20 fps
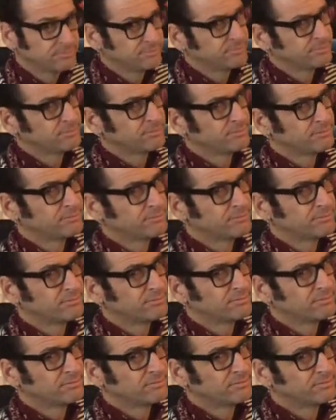
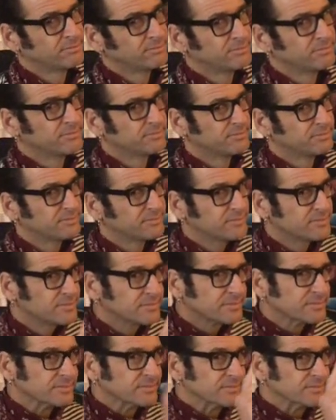(no one is talking)